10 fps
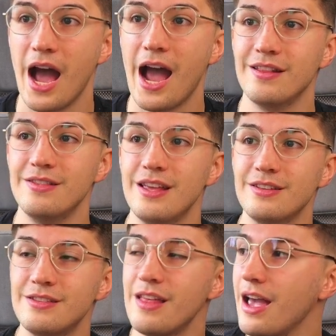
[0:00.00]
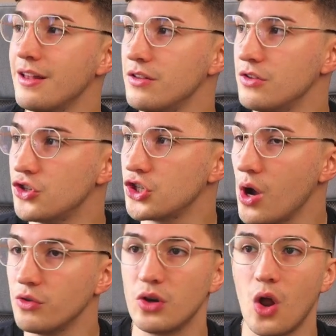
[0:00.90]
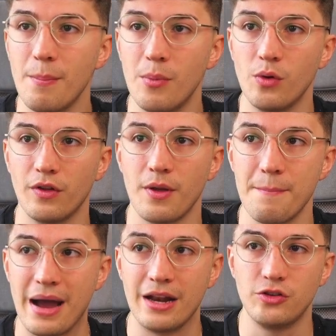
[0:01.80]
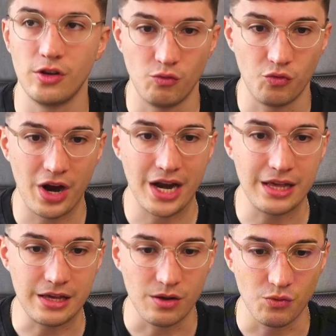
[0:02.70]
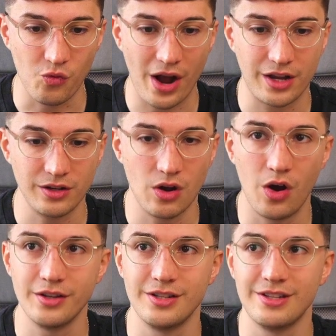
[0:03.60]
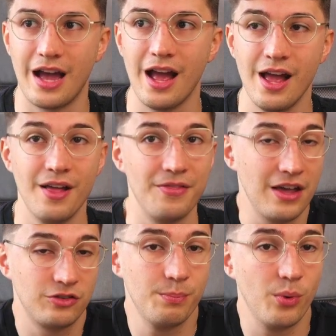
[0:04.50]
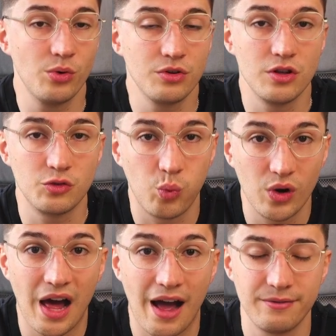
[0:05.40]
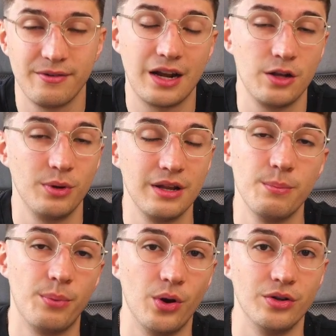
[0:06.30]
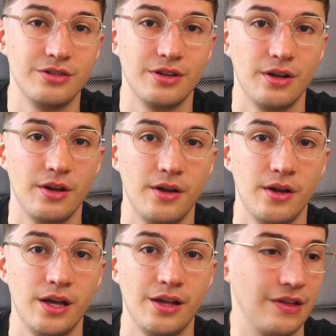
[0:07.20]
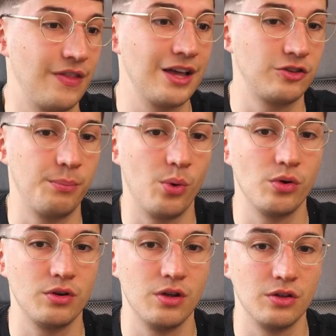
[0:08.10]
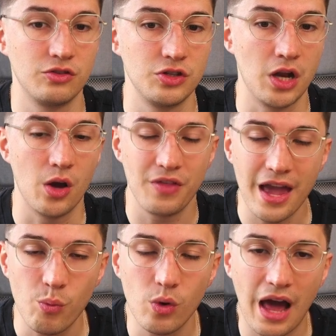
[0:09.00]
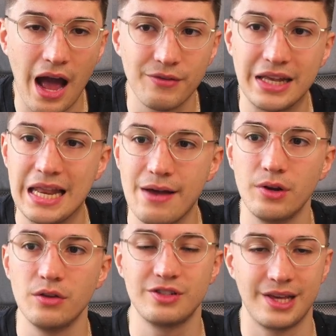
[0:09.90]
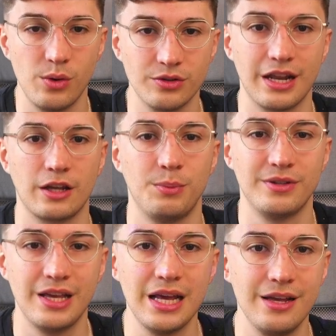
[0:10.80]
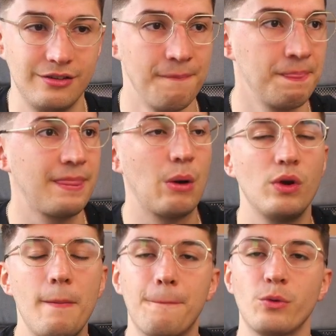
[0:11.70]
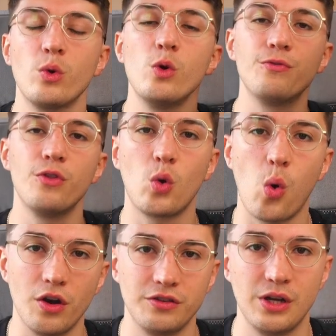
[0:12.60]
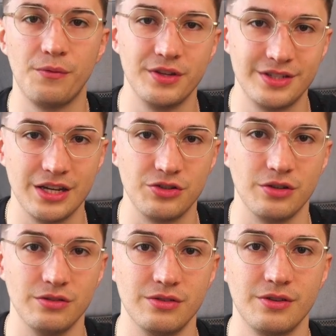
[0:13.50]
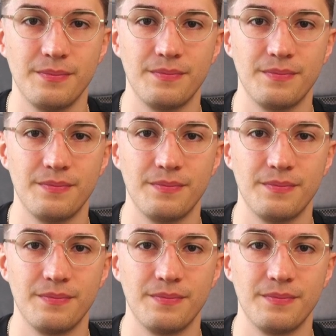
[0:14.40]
And this then shows a lot more that the manager really recognises that their subordinates will have valuable input. That their subordinates, they will have a level of skills and expertise that will improve the quality of decisions.